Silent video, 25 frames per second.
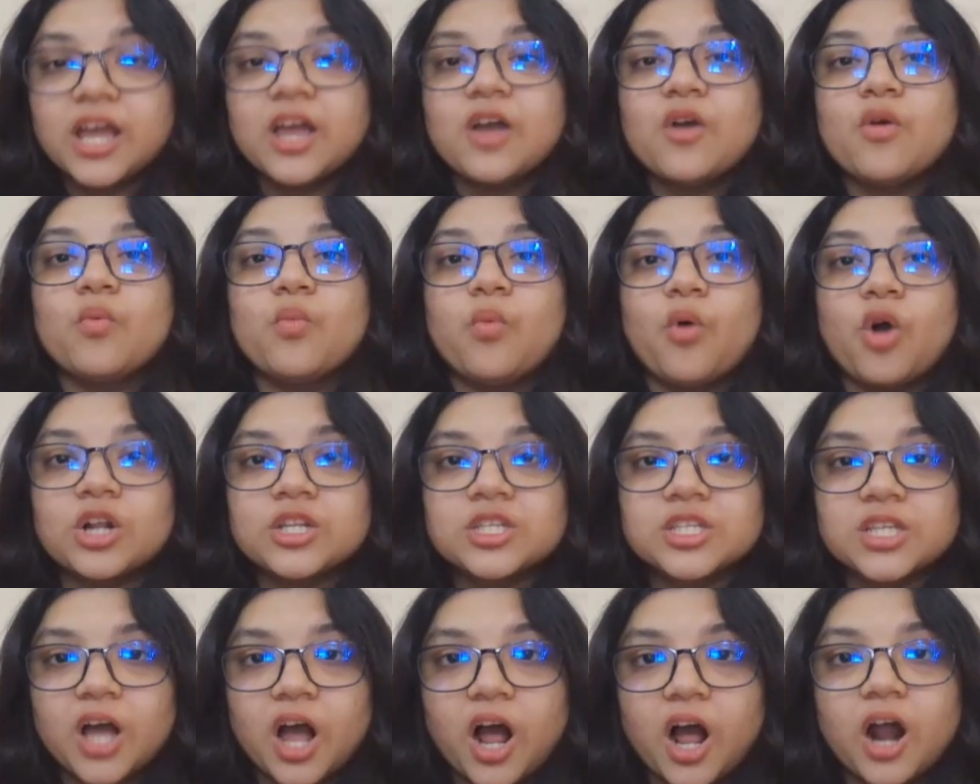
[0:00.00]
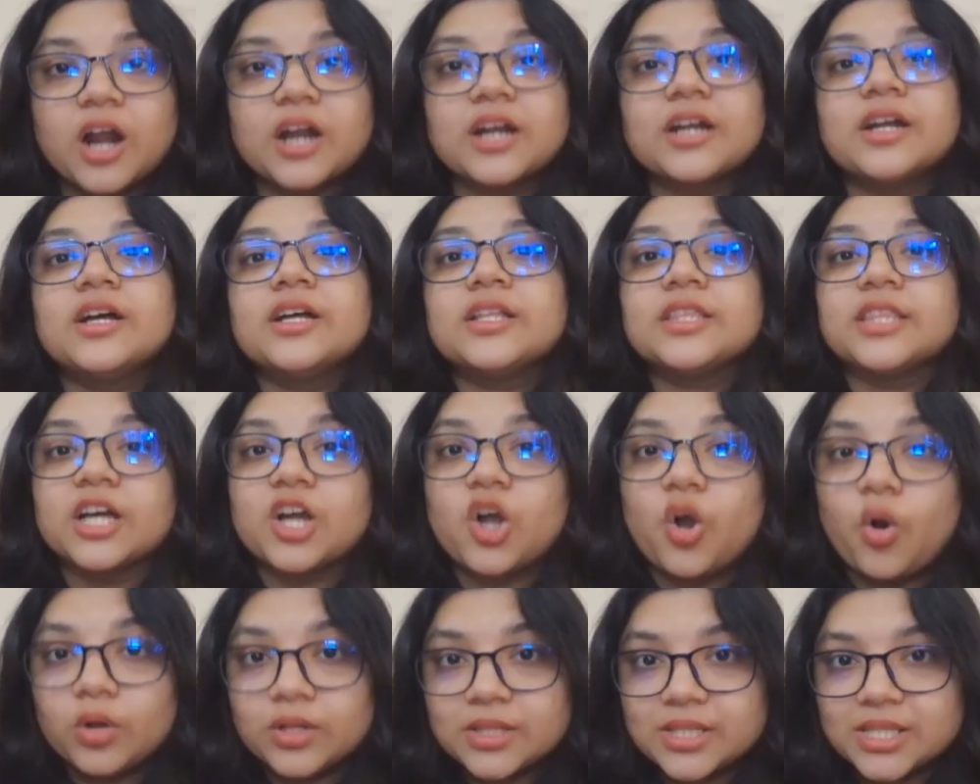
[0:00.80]
what are the
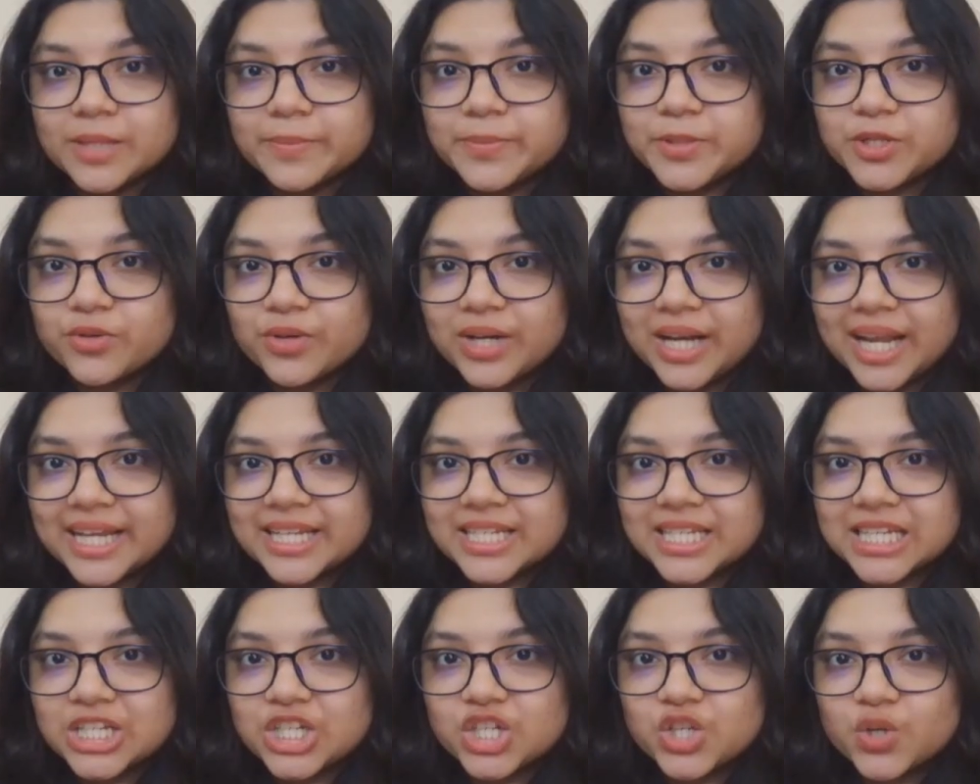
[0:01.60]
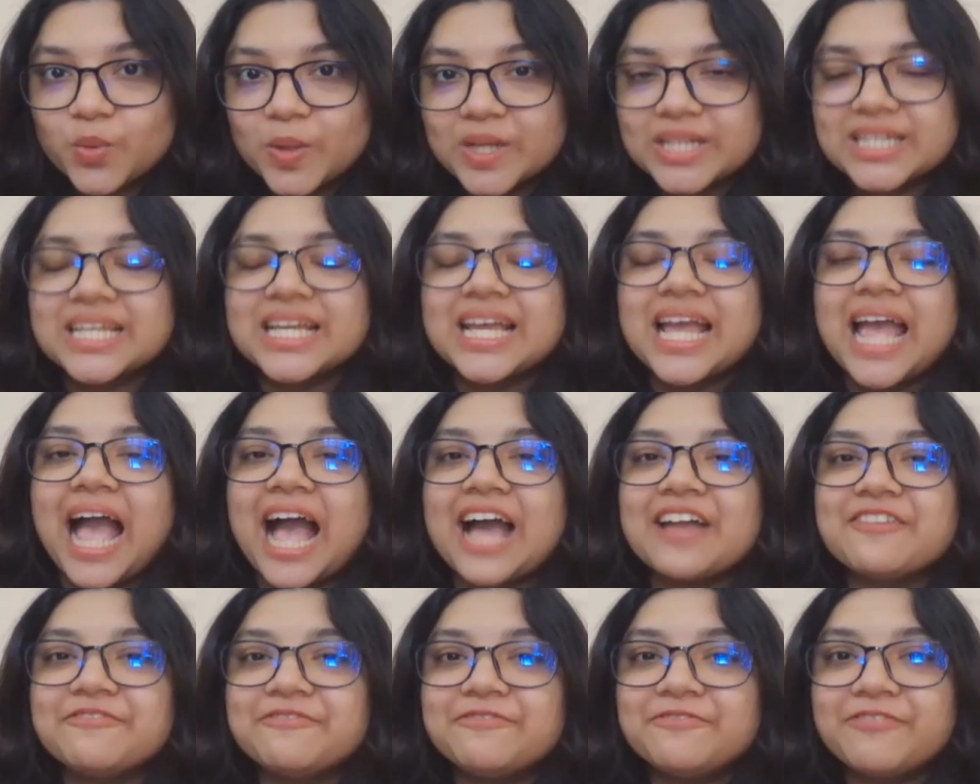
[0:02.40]
concepts related to it,
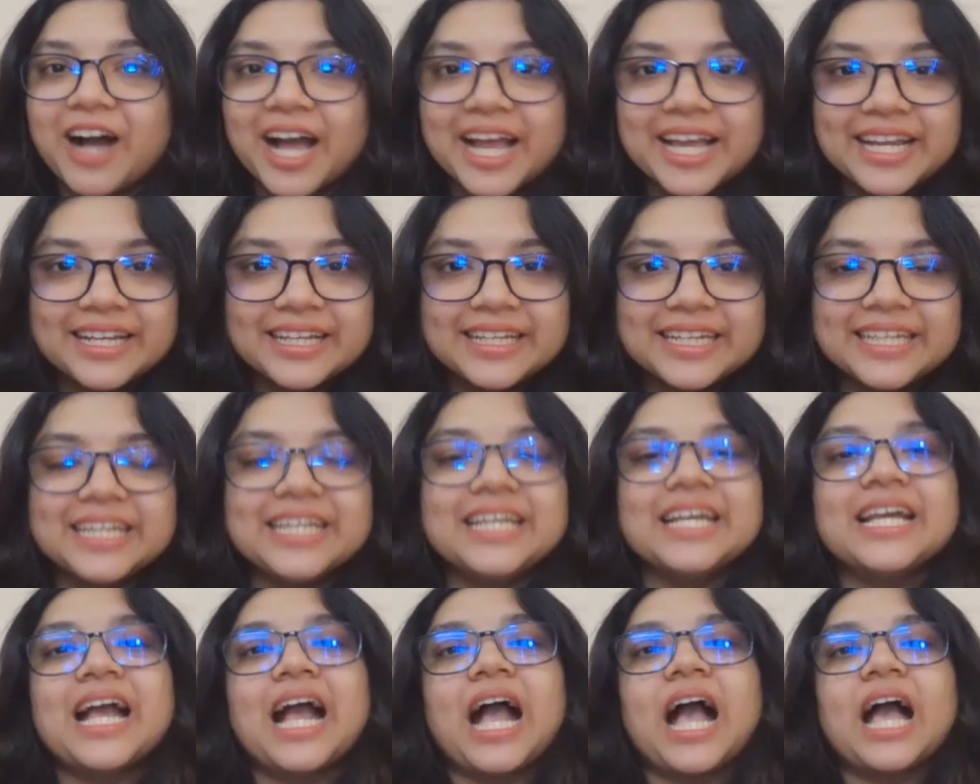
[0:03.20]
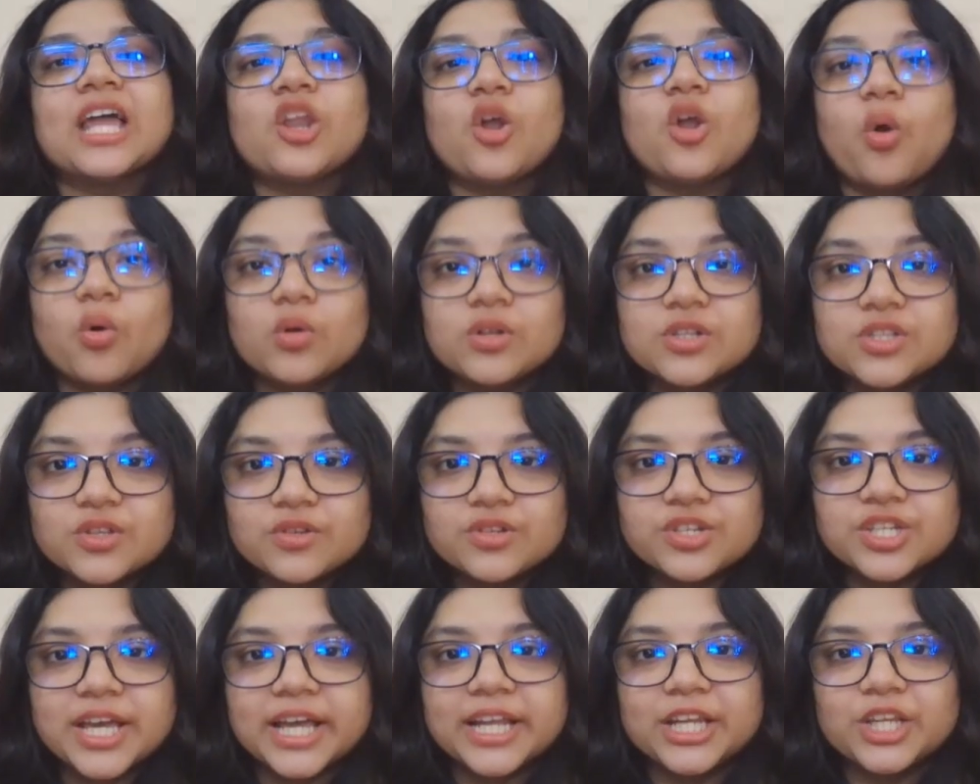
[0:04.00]
and finally I'll also
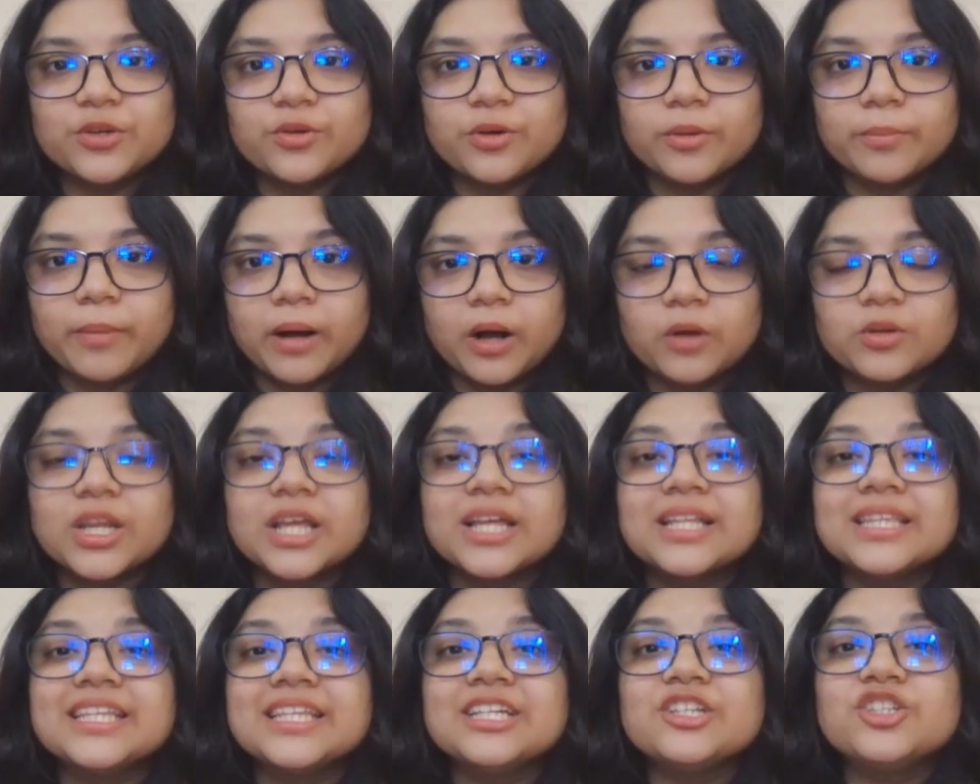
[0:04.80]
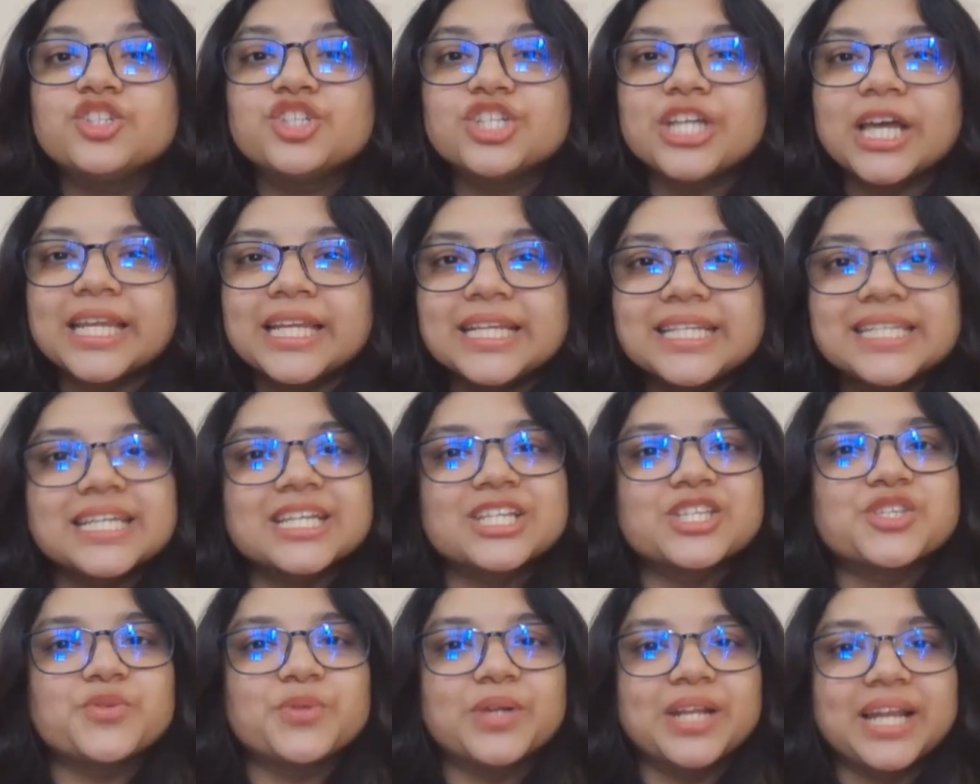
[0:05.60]
tell you about the
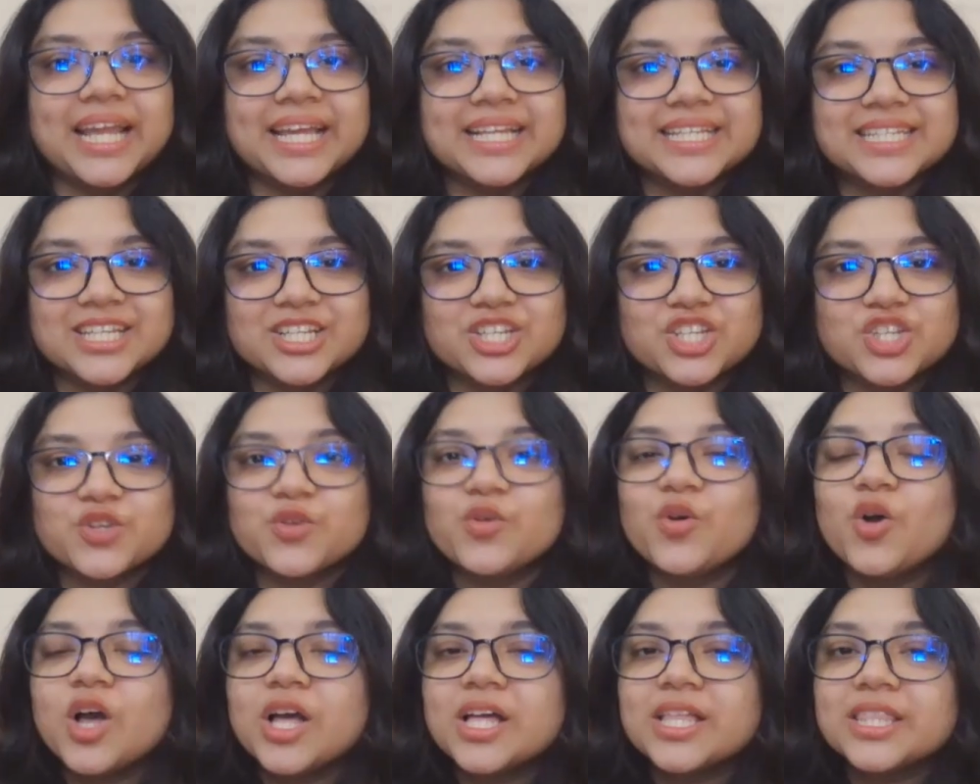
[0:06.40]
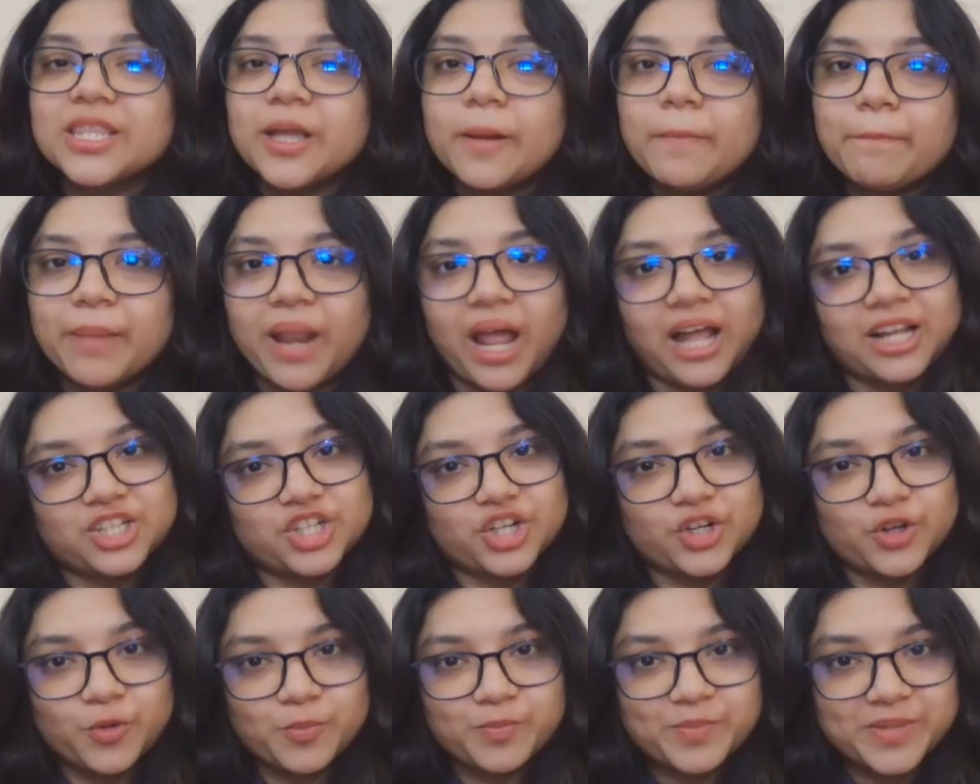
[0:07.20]
genetics related to the blood
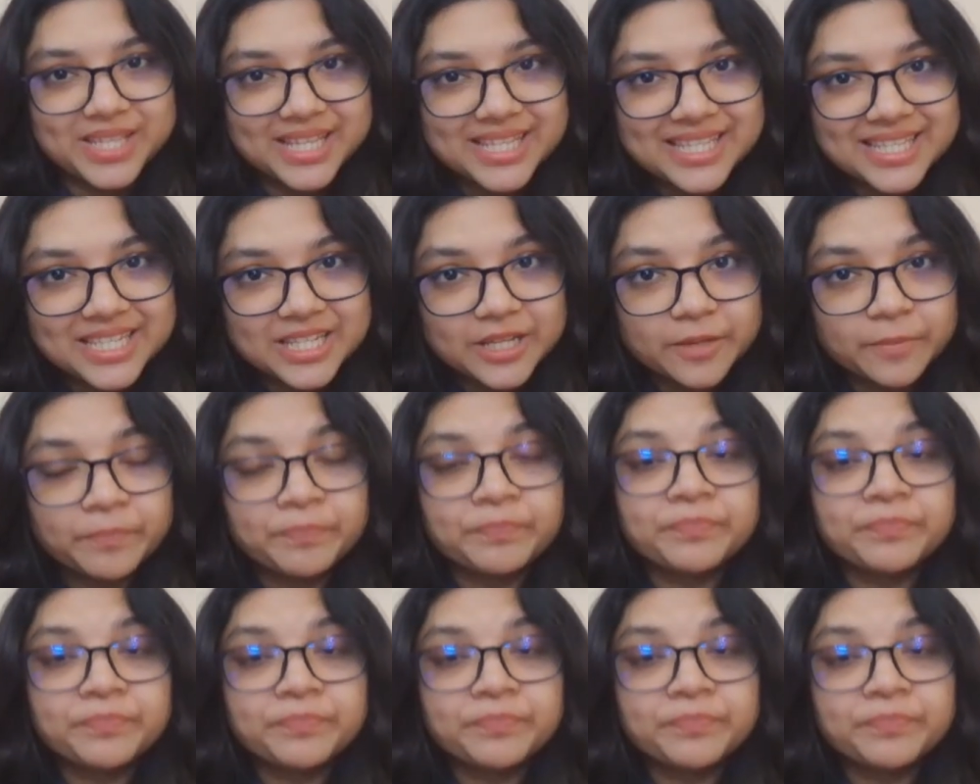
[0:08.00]
group system,